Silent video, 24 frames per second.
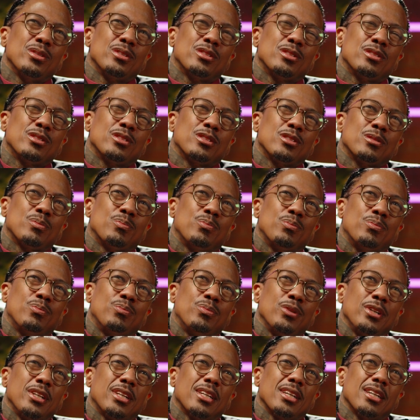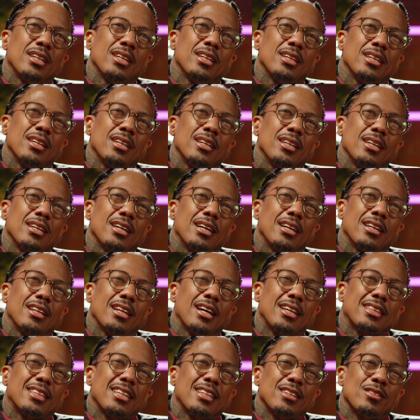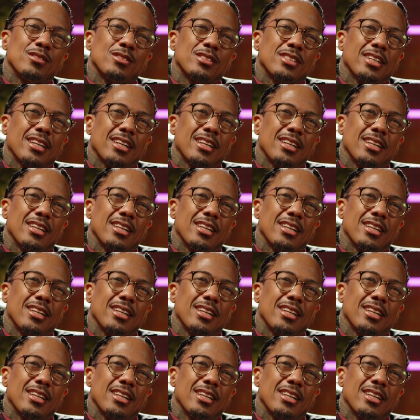speaking, I think it was like